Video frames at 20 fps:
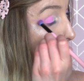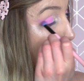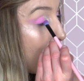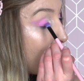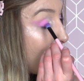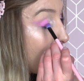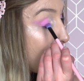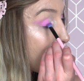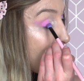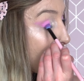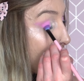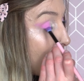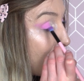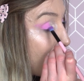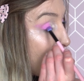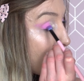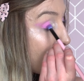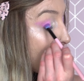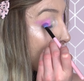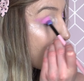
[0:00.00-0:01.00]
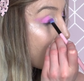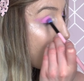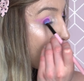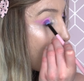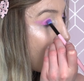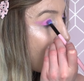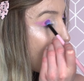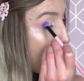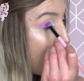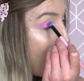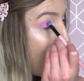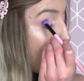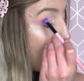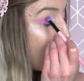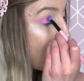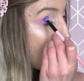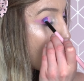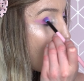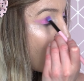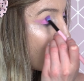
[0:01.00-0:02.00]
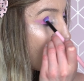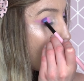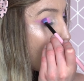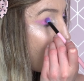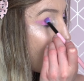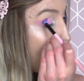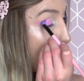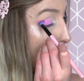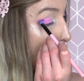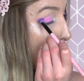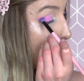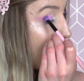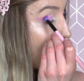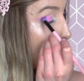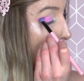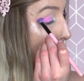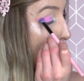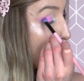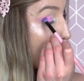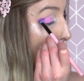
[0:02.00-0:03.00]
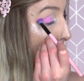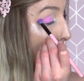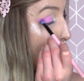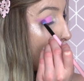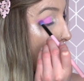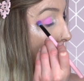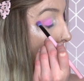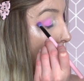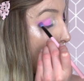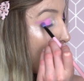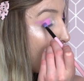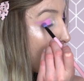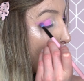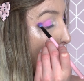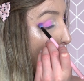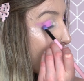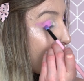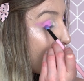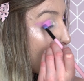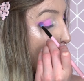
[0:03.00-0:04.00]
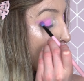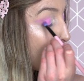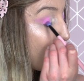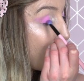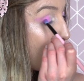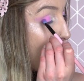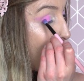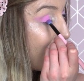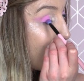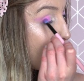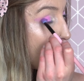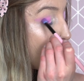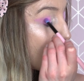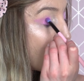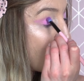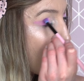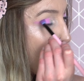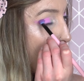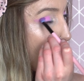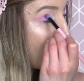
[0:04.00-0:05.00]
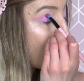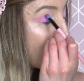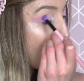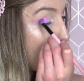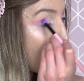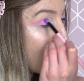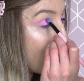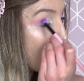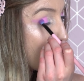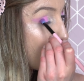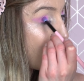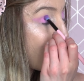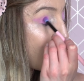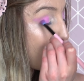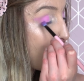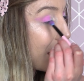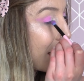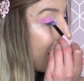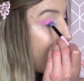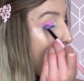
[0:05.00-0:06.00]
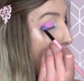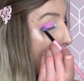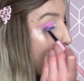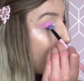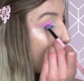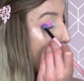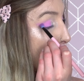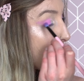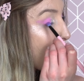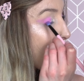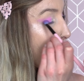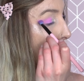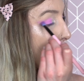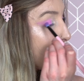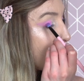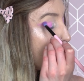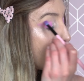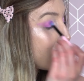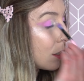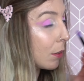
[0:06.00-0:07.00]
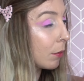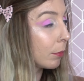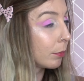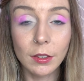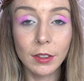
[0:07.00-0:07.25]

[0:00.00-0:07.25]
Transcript: And I definitely think these mini palettes are going to be really useful along with other palettes as well, so you can just dip in and out of the shades.